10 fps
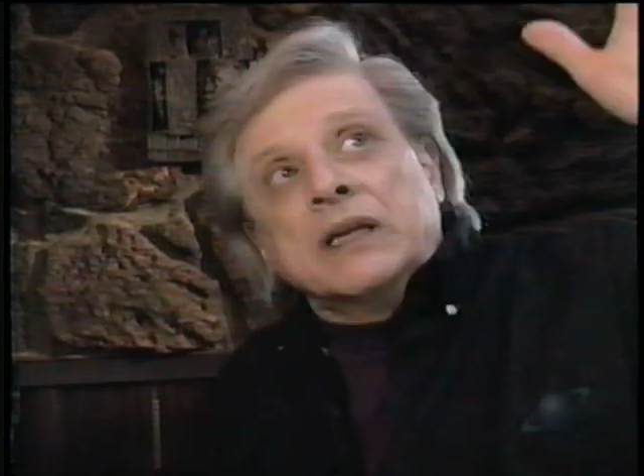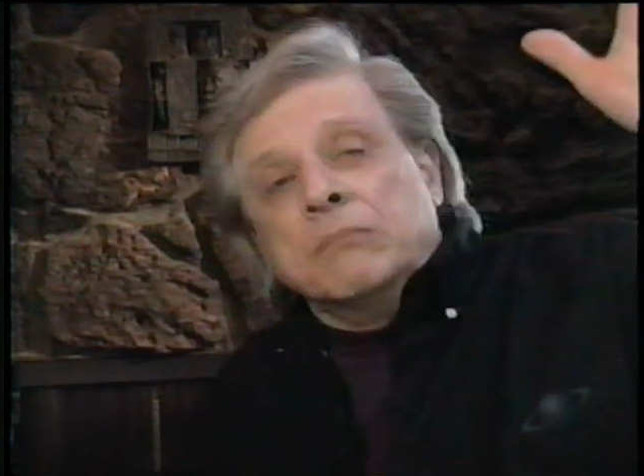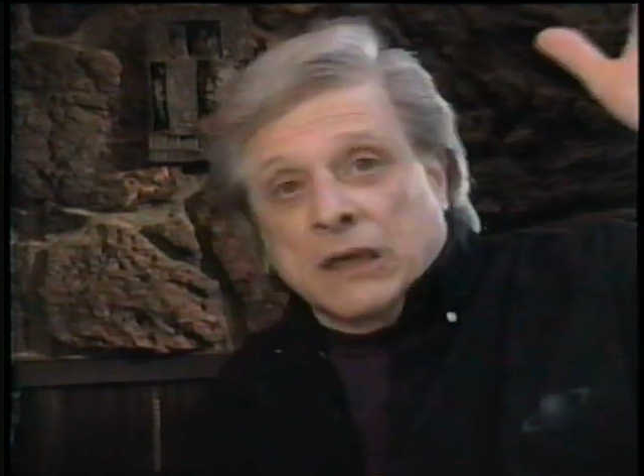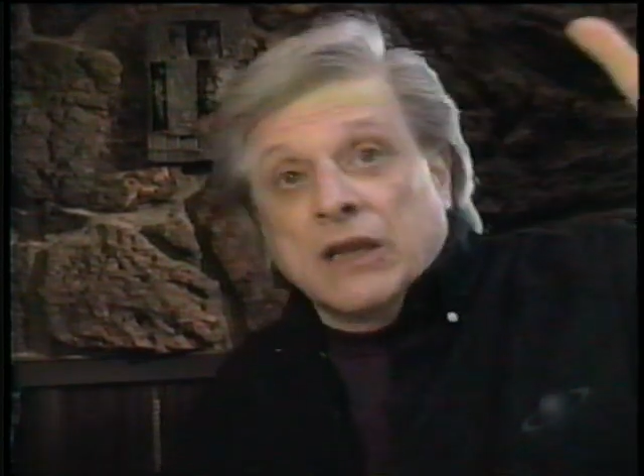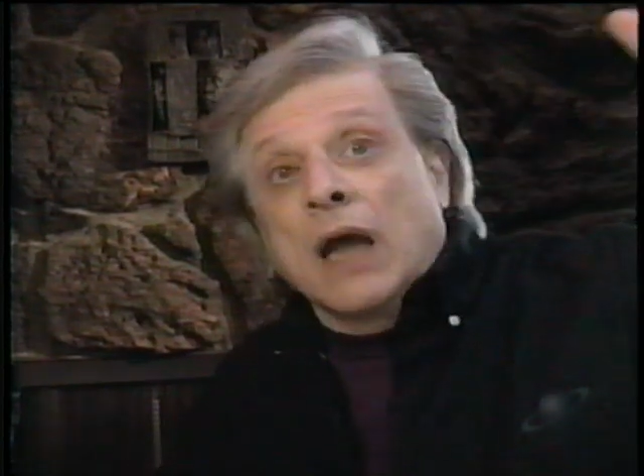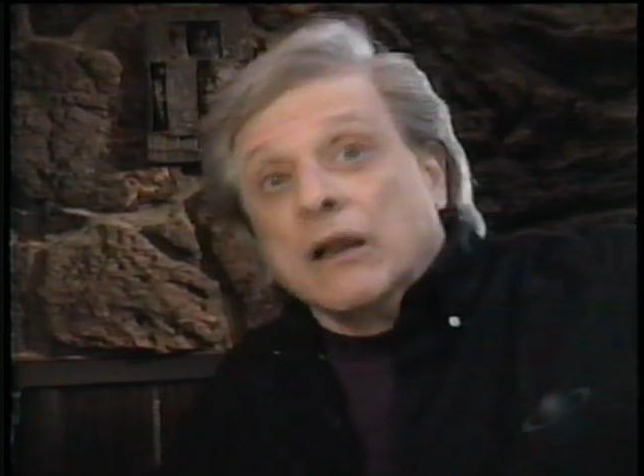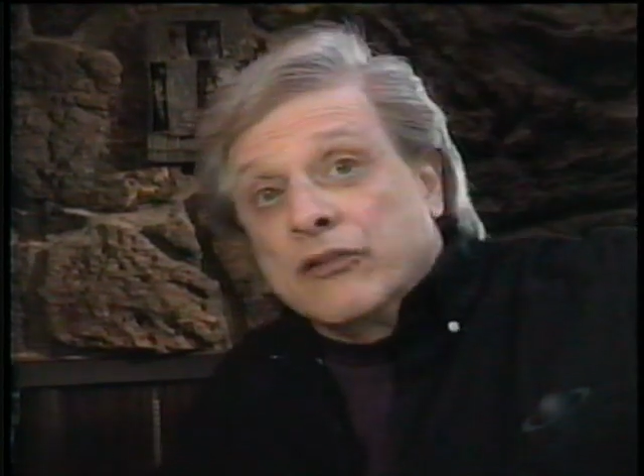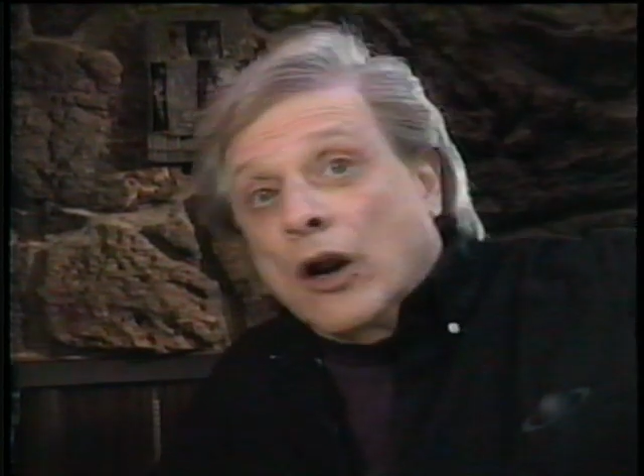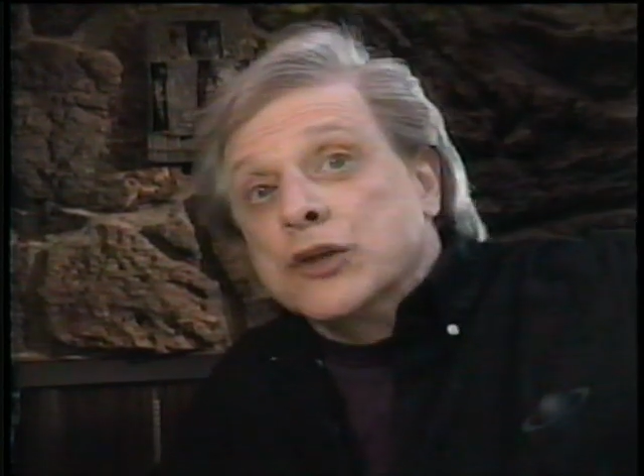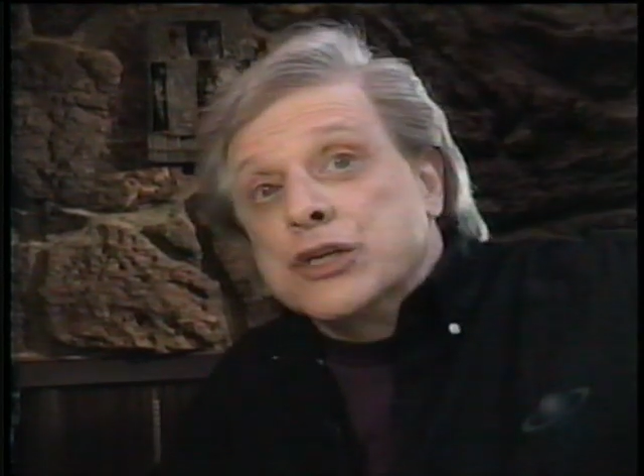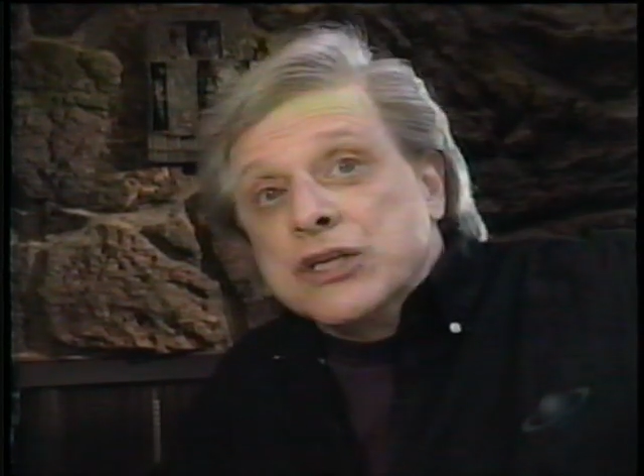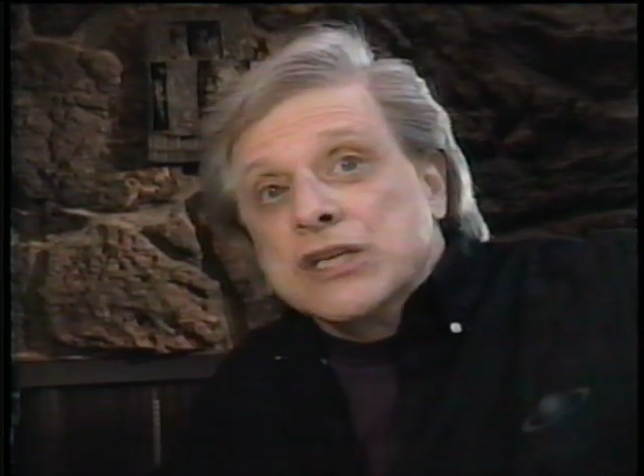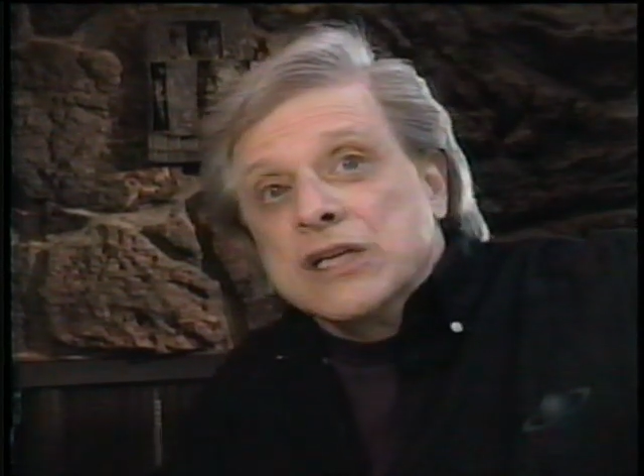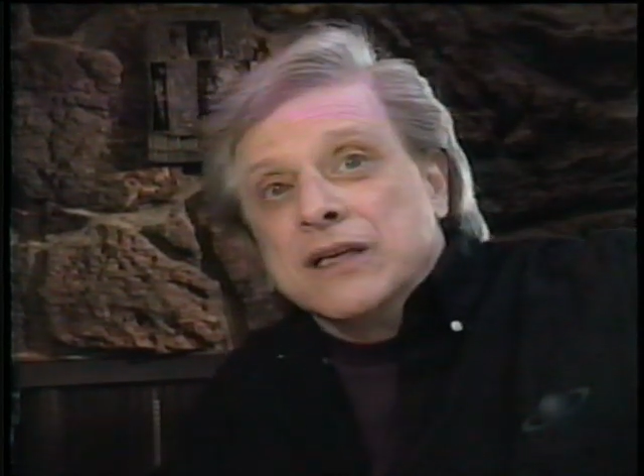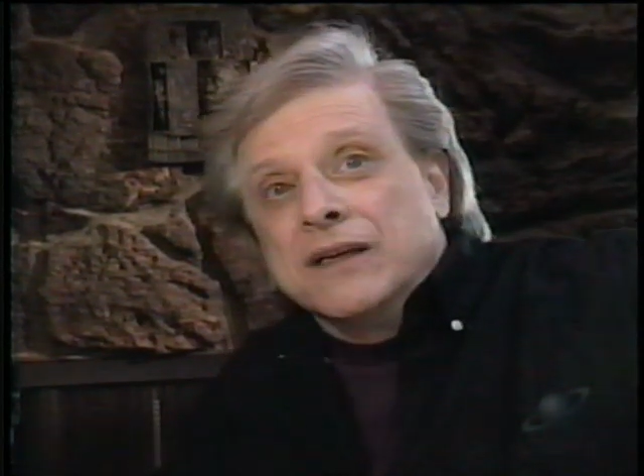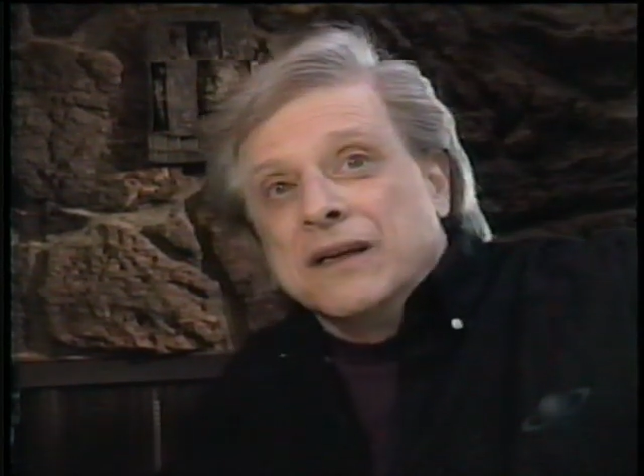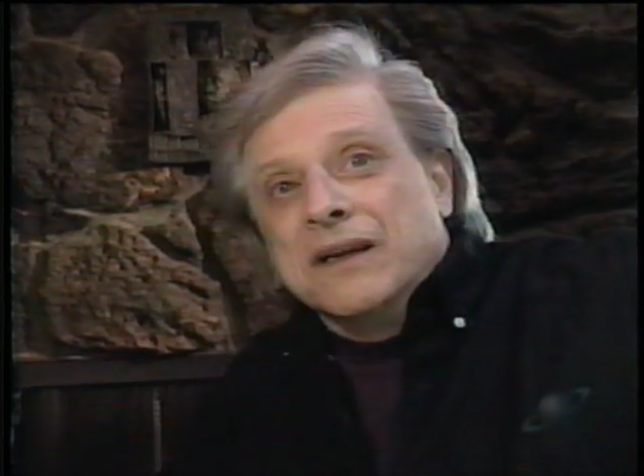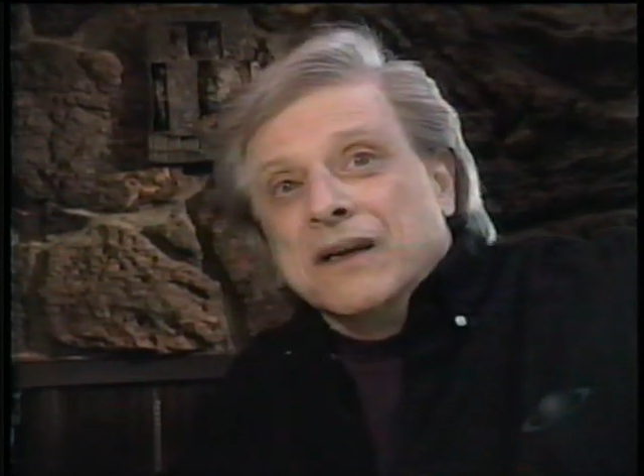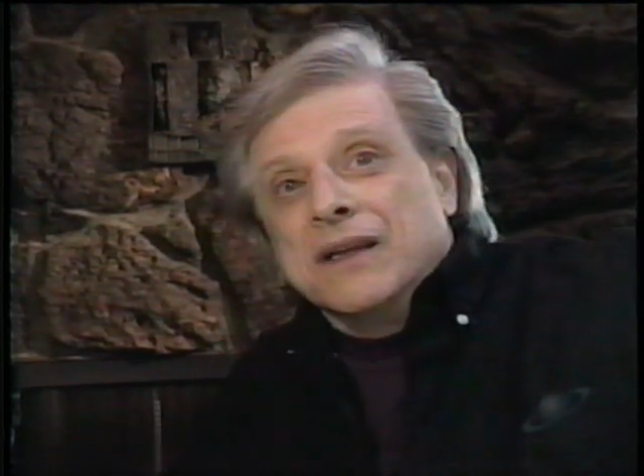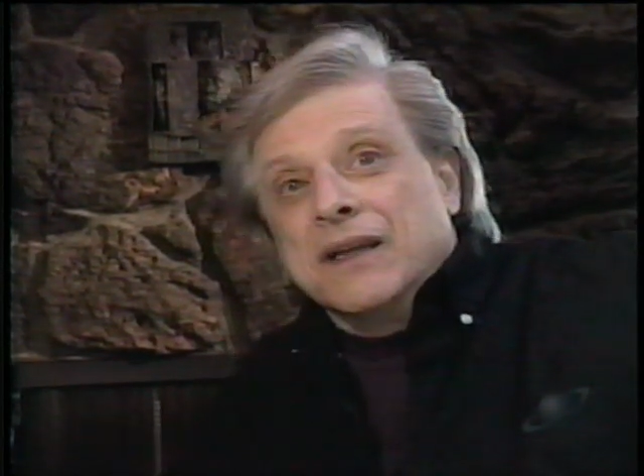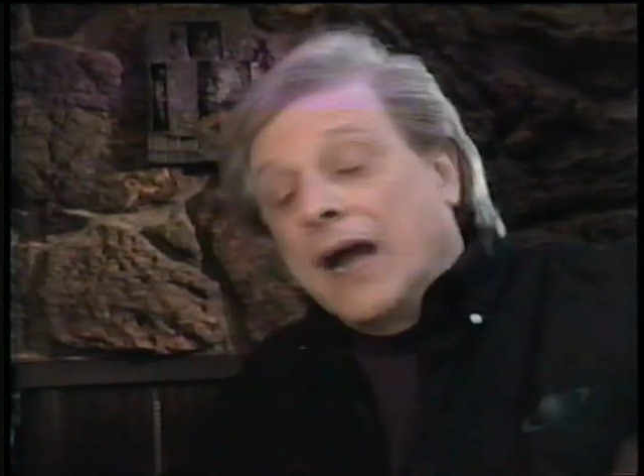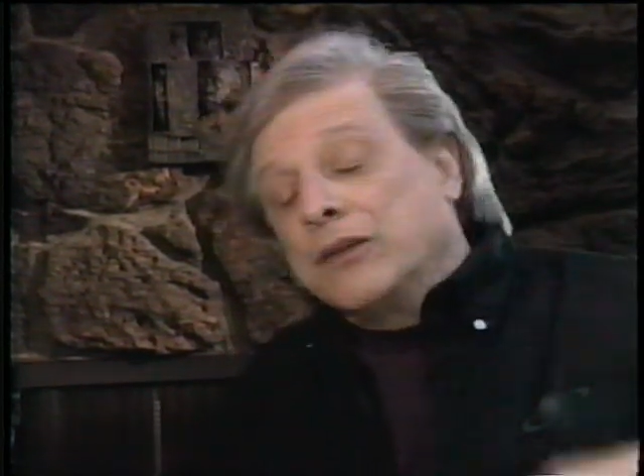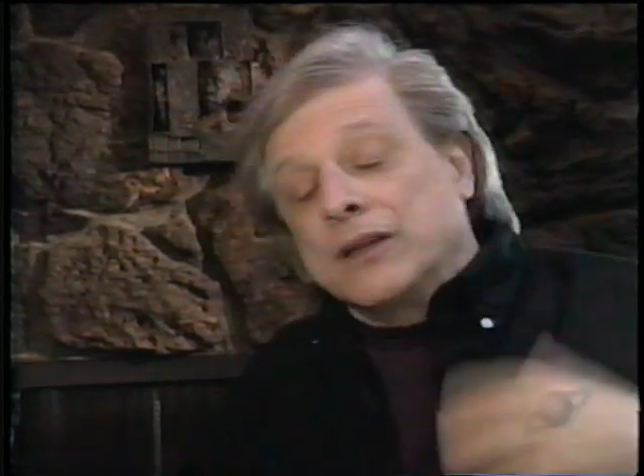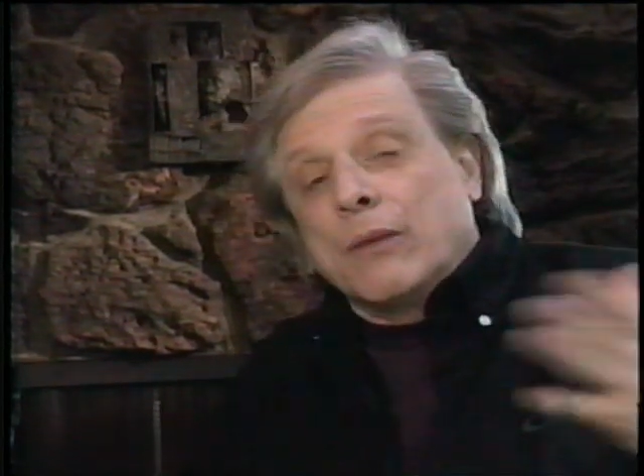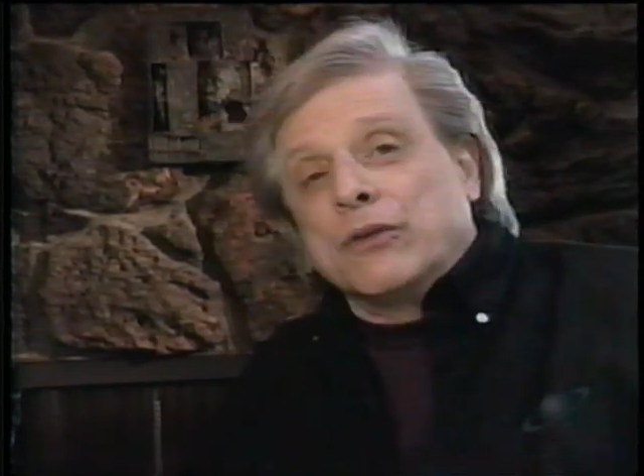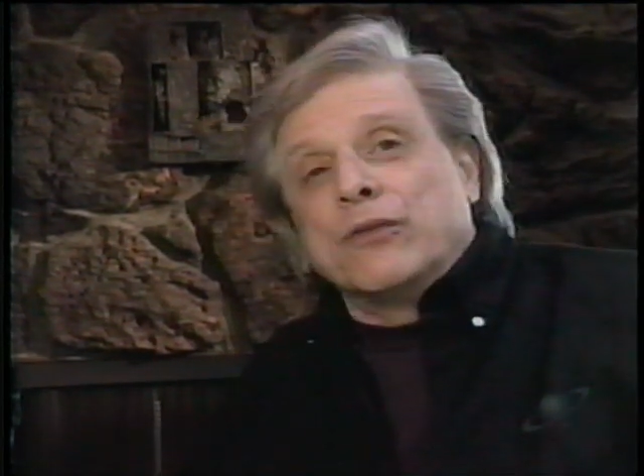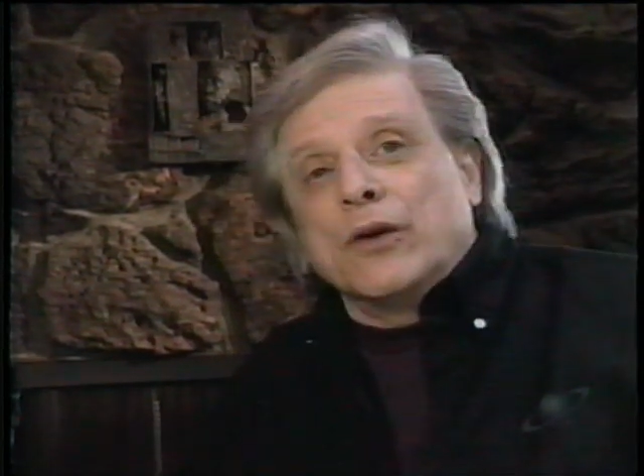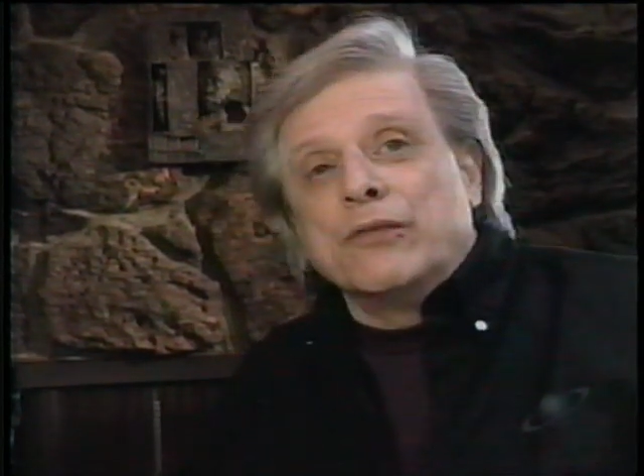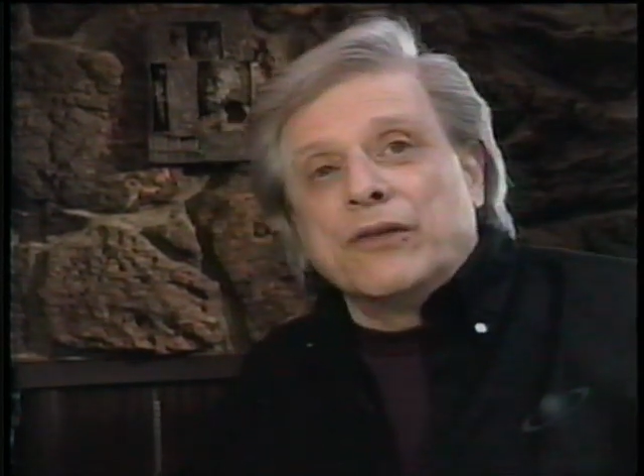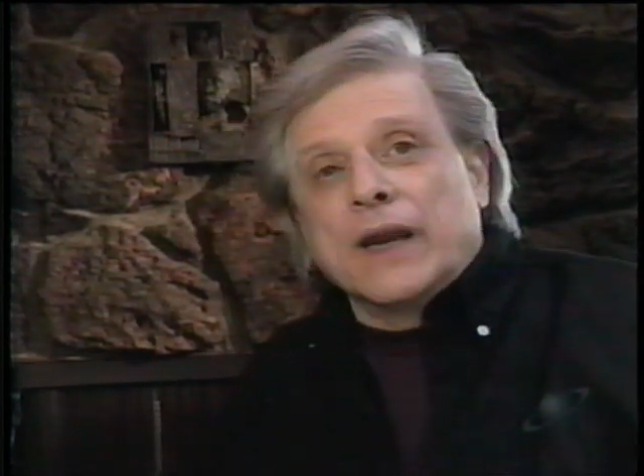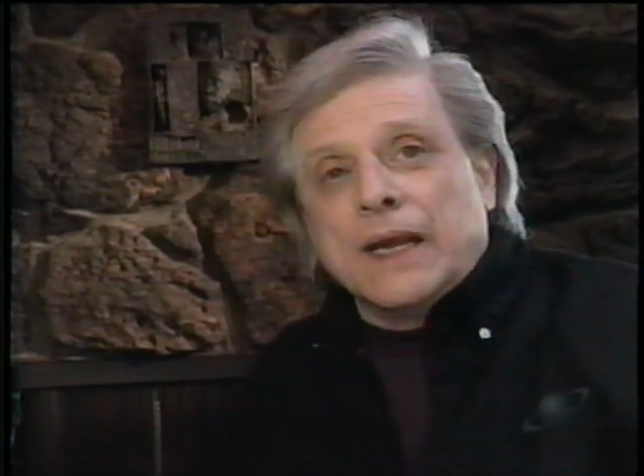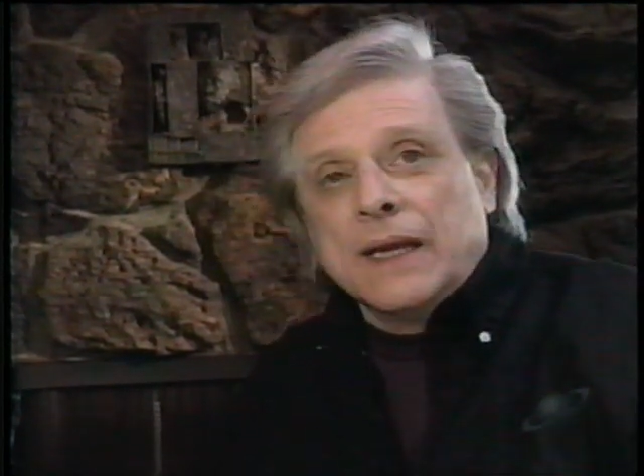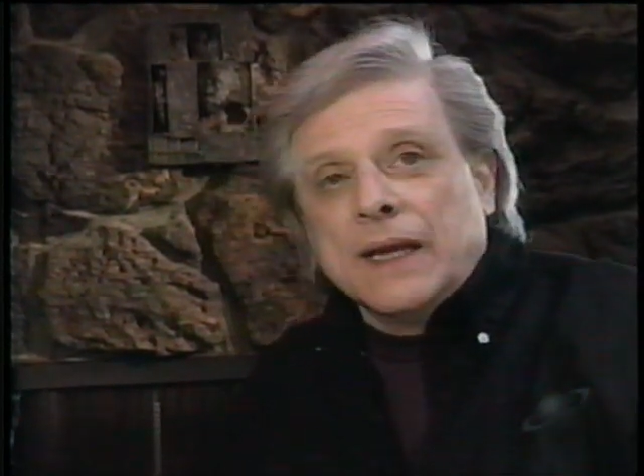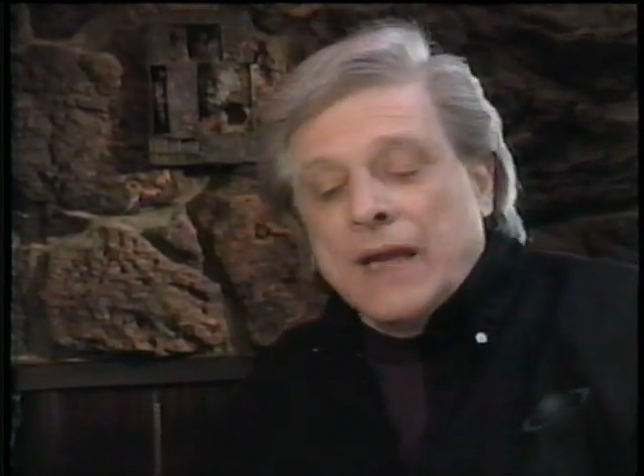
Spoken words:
McDonald's arches. Now, I thought that was very funny.